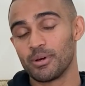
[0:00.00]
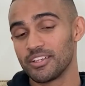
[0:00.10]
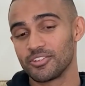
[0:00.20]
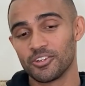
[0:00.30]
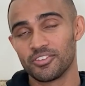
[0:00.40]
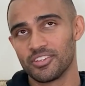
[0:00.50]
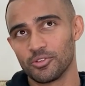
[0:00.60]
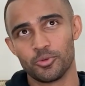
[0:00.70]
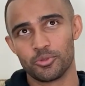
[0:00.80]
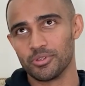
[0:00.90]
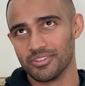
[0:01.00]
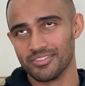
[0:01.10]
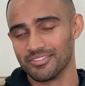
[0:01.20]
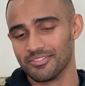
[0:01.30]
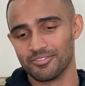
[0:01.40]
spice tolerance has always
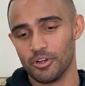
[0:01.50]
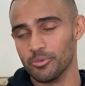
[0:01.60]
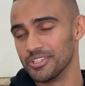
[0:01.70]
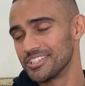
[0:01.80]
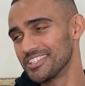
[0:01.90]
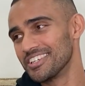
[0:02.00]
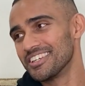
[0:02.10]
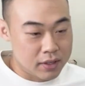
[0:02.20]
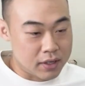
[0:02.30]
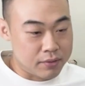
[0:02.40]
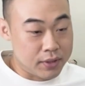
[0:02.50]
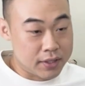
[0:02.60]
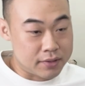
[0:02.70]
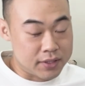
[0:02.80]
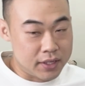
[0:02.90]
been rubbish. I would
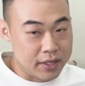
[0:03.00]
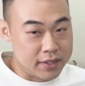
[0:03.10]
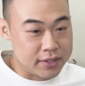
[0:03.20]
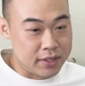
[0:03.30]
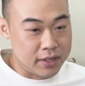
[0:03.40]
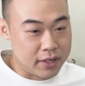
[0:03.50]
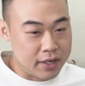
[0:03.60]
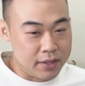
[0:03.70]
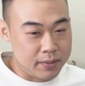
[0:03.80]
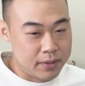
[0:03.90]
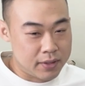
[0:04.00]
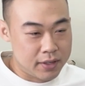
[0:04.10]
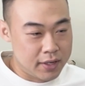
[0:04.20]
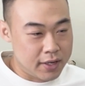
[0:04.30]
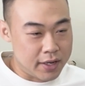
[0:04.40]
like to say there isn't any
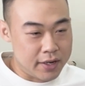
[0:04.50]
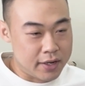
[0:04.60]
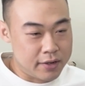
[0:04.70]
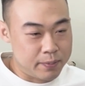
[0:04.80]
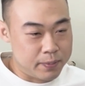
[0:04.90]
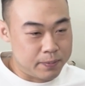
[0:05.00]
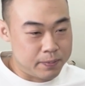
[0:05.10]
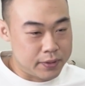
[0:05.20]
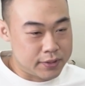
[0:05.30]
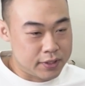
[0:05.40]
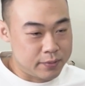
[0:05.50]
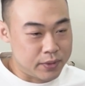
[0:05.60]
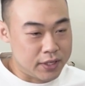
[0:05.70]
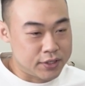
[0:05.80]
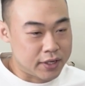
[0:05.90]
other person in
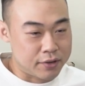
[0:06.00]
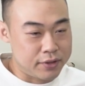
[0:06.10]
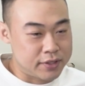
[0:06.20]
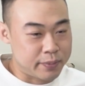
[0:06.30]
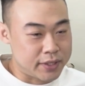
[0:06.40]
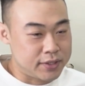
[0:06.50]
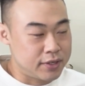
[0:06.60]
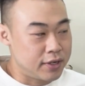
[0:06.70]
Malaysia that could eat spicier